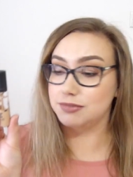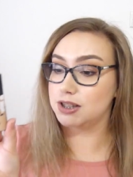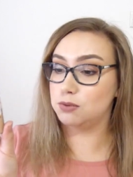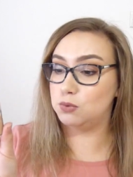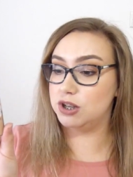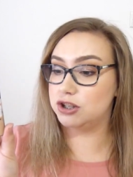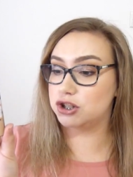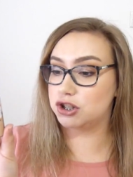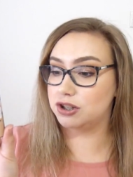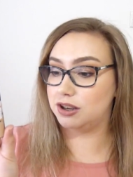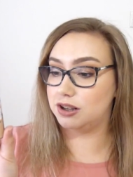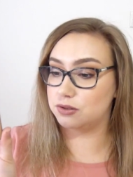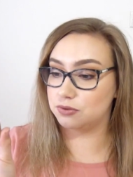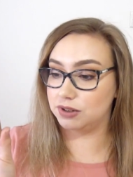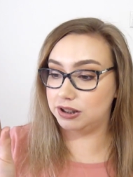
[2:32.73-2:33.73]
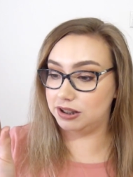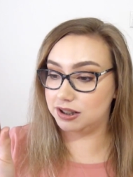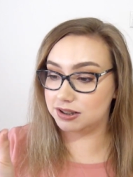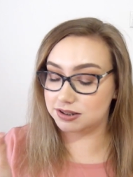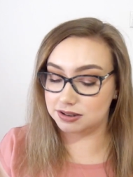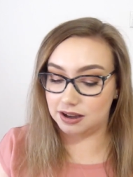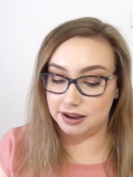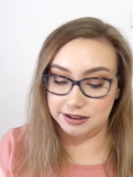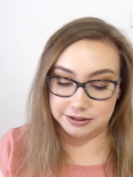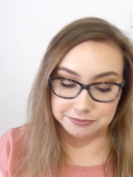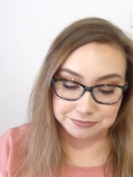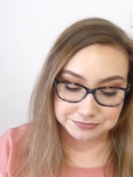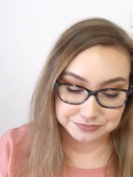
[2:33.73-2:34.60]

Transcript: which is really exciting.